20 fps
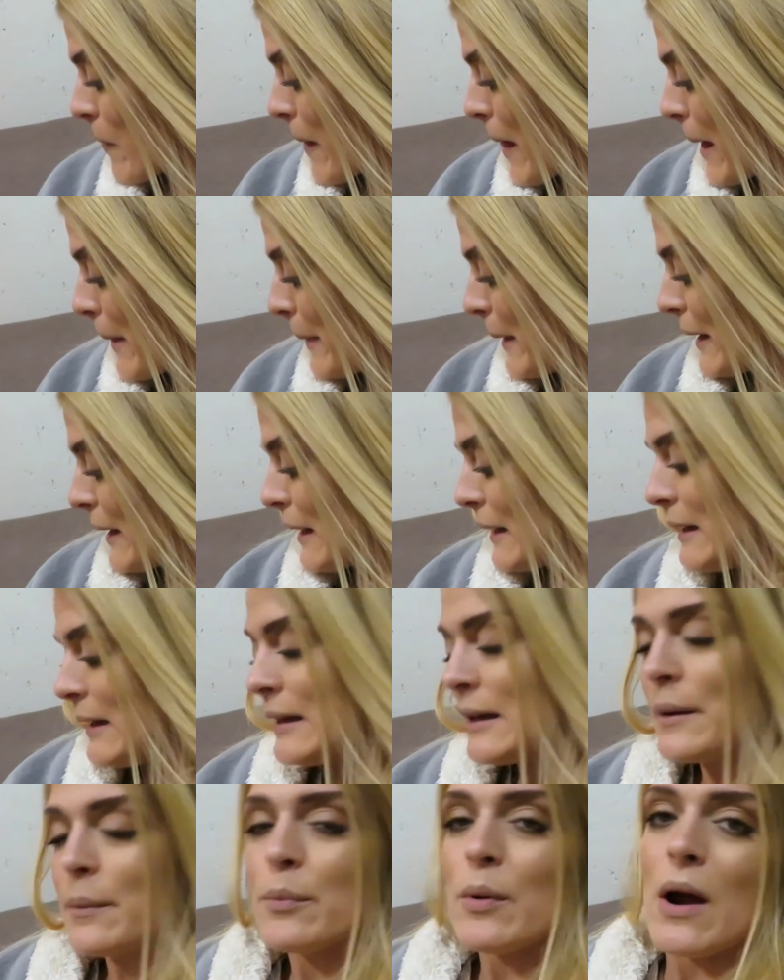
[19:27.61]
And then I
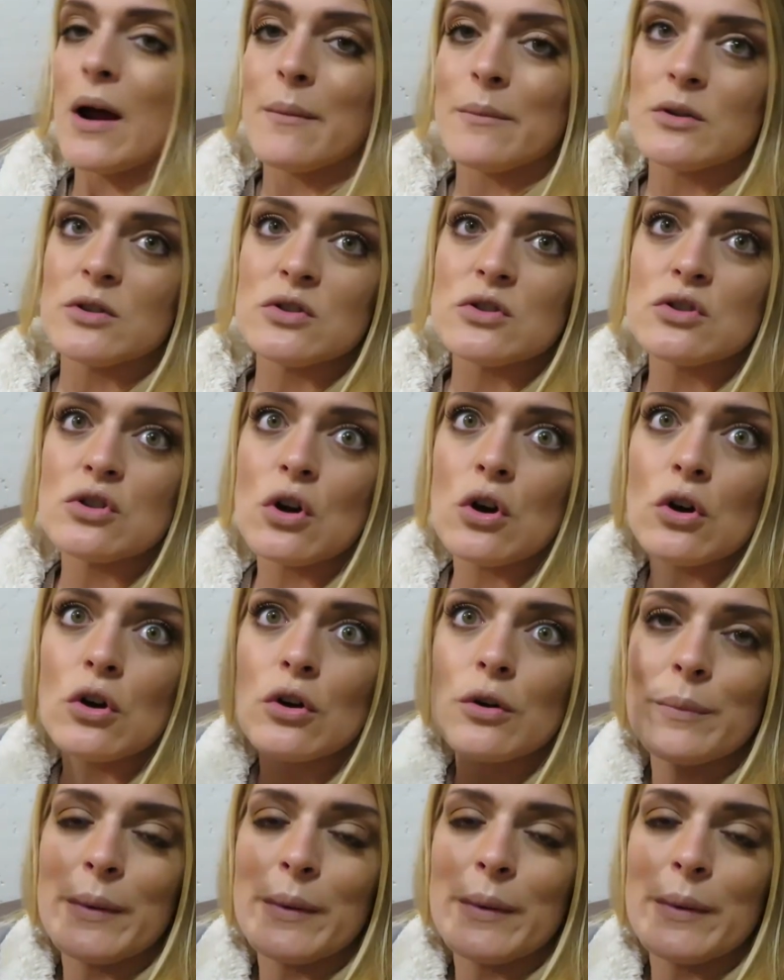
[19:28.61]
needed a primer so